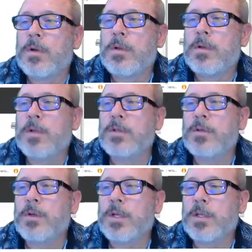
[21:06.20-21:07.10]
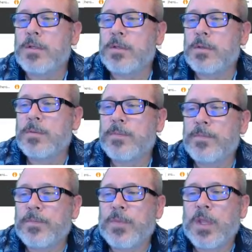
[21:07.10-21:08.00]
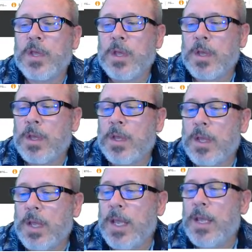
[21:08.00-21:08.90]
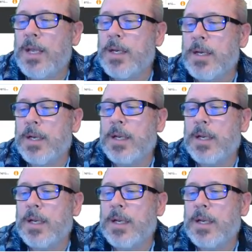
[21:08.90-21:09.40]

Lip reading: So let's go like this. And